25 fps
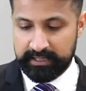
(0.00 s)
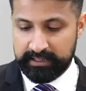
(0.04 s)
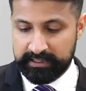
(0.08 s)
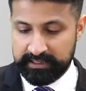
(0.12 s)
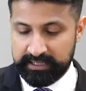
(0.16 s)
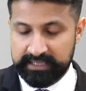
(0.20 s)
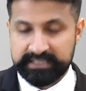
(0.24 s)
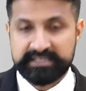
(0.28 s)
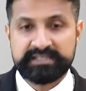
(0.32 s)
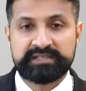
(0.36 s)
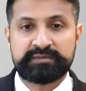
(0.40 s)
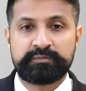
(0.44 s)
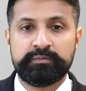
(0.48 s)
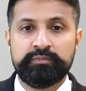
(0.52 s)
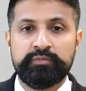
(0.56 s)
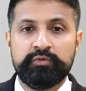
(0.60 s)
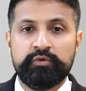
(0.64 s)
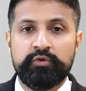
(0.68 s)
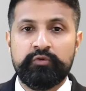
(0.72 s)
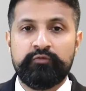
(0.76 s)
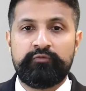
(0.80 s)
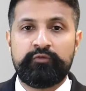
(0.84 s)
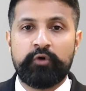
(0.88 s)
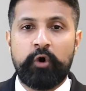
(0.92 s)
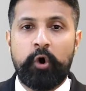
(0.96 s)
Let's
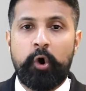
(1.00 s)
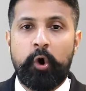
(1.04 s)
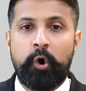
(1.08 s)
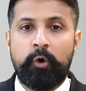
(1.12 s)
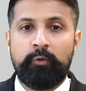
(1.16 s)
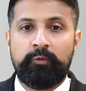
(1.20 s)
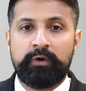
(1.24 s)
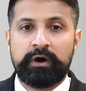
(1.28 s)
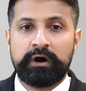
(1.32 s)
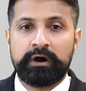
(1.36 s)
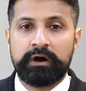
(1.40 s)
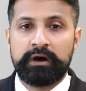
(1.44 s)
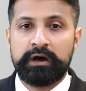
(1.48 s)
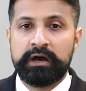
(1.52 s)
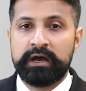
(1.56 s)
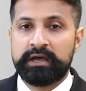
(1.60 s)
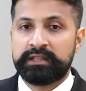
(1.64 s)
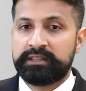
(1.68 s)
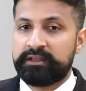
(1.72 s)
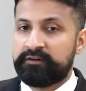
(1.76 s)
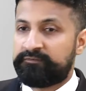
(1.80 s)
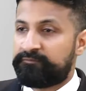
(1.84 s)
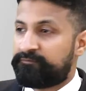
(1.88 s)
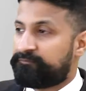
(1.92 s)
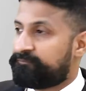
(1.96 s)
move over
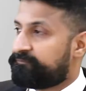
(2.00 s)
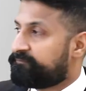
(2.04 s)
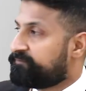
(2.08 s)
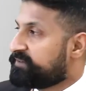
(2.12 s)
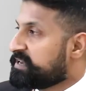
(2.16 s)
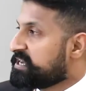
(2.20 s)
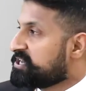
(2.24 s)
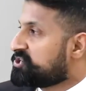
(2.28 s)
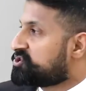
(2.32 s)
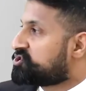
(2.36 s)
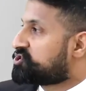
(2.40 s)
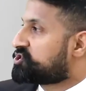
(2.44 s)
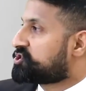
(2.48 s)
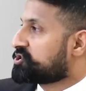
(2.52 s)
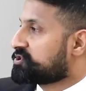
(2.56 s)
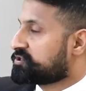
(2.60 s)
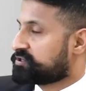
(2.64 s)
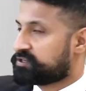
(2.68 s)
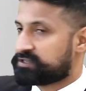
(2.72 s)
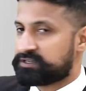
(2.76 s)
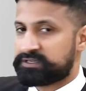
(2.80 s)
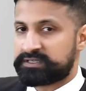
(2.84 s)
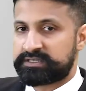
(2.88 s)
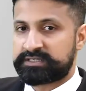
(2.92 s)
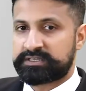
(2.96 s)
the
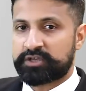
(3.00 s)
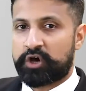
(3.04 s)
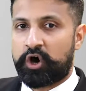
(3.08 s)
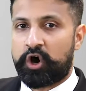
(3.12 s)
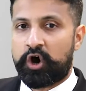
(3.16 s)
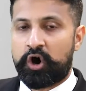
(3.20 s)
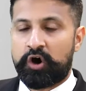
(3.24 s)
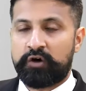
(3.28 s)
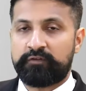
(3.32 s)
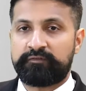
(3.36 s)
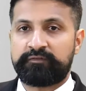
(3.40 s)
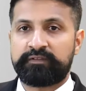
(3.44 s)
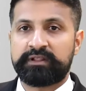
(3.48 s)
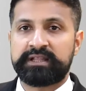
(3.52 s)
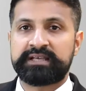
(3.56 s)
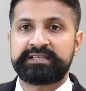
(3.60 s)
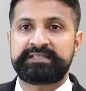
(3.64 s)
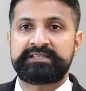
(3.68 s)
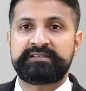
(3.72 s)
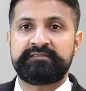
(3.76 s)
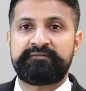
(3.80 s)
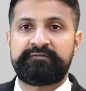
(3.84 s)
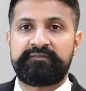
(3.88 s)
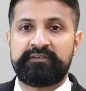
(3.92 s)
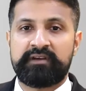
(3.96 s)
features of
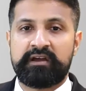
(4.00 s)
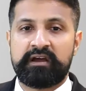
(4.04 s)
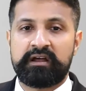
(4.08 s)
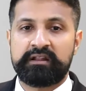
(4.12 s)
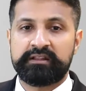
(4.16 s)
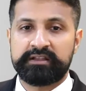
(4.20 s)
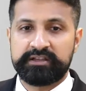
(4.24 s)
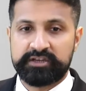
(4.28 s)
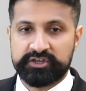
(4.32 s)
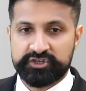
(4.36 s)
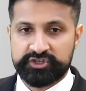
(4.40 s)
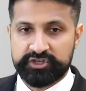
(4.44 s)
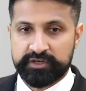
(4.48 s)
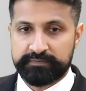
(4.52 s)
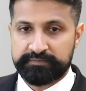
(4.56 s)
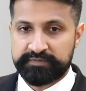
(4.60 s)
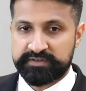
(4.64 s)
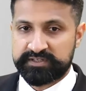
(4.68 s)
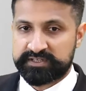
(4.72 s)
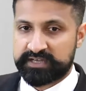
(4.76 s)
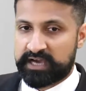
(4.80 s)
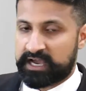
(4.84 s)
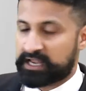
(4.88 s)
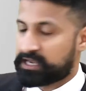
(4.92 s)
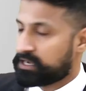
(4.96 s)
Laissez-Faire Leadership
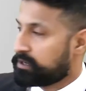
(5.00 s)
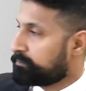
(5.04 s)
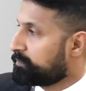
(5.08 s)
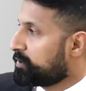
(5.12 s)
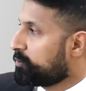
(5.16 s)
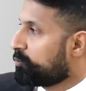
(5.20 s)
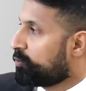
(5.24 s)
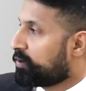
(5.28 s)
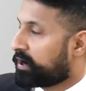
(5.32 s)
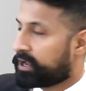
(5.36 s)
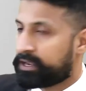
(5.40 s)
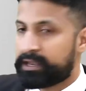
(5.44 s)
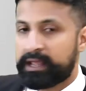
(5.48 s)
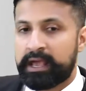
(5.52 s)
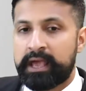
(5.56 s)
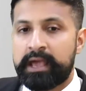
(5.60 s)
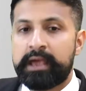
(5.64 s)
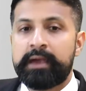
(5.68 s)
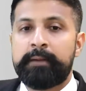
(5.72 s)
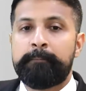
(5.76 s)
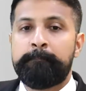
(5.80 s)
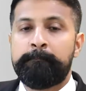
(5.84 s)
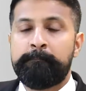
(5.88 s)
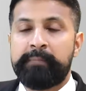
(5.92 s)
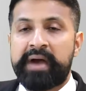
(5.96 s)
Style. Number one,
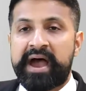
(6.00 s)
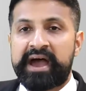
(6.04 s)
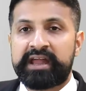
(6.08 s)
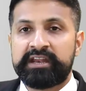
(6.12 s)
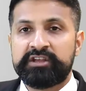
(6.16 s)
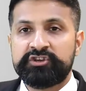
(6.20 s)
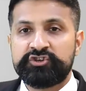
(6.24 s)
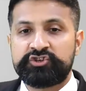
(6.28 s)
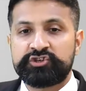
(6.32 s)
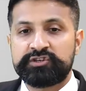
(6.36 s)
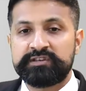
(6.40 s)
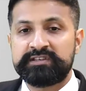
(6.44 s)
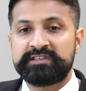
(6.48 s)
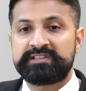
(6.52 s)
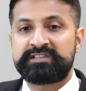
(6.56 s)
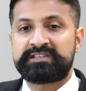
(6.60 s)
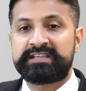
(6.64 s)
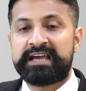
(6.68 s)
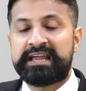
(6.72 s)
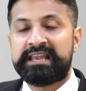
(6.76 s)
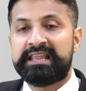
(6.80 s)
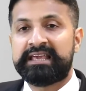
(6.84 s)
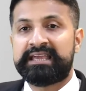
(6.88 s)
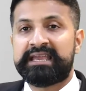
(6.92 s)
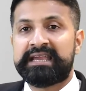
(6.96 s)
managers
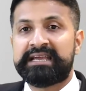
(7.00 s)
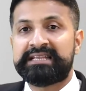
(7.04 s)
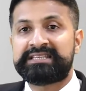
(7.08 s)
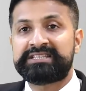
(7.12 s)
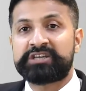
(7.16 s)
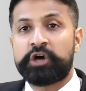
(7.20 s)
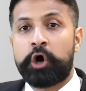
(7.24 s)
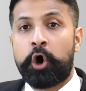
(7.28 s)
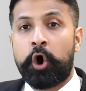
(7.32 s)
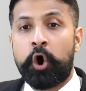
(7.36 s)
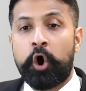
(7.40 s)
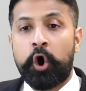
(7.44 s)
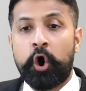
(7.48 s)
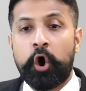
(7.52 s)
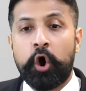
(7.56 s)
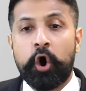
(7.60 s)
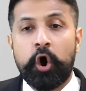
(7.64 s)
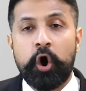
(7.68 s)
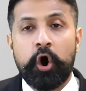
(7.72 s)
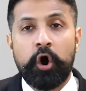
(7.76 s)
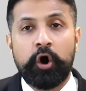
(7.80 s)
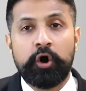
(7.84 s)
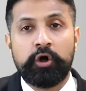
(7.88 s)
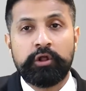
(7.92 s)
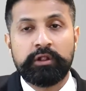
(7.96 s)
delegate
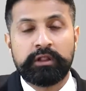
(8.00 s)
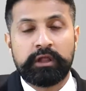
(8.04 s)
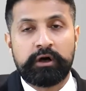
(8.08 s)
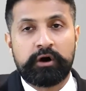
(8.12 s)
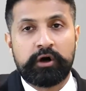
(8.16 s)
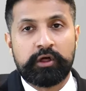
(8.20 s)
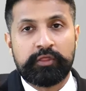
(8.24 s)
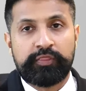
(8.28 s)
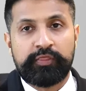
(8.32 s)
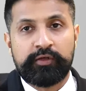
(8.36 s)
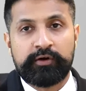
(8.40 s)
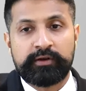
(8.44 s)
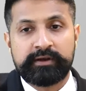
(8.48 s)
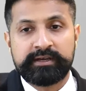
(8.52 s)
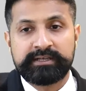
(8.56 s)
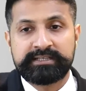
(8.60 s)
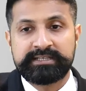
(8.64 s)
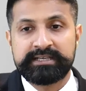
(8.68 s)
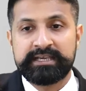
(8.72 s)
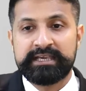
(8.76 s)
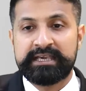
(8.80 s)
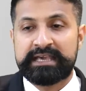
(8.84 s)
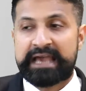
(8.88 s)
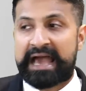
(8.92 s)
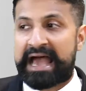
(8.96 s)
all
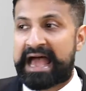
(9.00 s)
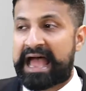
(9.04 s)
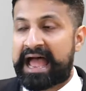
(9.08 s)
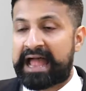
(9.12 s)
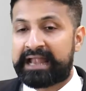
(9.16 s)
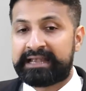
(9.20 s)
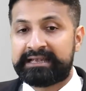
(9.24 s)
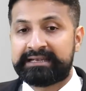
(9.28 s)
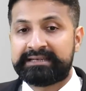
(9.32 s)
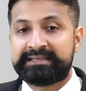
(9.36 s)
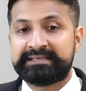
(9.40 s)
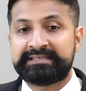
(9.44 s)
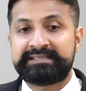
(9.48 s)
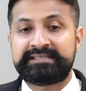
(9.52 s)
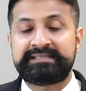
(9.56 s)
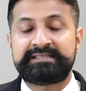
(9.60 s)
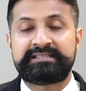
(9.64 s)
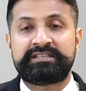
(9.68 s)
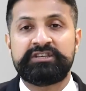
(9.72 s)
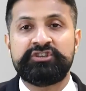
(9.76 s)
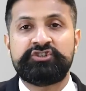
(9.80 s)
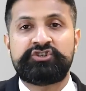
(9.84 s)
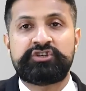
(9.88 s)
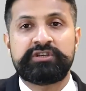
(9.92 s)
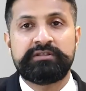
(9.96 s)
authority and
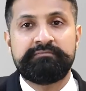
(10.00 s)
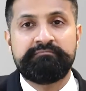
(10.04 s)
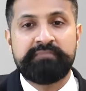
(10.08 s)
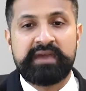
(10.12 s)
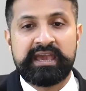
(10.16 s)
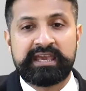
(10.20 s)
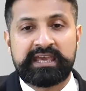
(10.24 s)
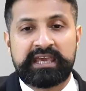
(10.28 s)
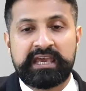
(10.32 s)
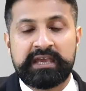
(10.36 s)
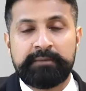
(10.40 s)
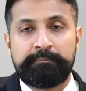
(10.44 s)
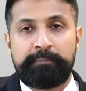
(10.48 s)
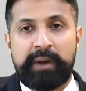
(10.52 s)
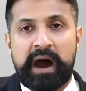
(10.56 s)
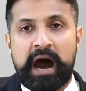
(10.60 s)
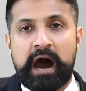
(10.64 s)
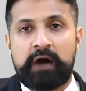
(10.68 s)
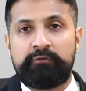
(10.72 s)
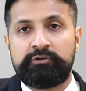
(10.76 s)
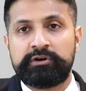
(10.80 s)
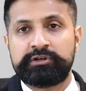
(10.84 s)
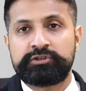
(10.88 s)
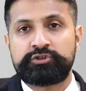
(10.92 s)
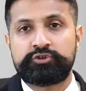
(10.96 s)
decision-making
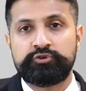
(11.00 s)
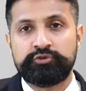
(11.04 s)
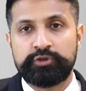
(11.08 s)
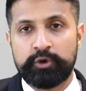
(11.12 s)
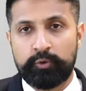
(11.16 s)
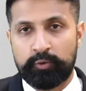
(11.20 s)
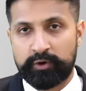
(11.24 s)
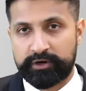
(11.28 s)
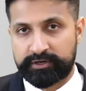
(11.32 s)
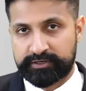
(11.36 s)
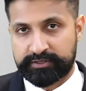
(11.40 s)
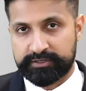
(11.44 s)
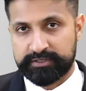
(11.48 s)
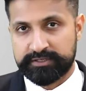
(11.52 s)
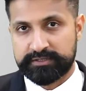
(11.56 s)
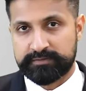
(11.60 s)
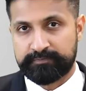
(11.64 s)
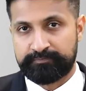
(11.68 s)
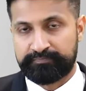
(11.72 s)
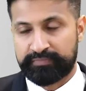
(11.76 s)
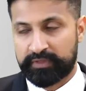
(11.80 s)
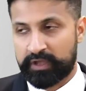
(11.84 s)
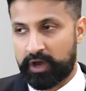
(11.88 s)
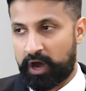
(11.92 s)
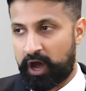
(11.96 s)
power to the
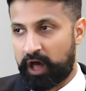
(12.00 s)
workers.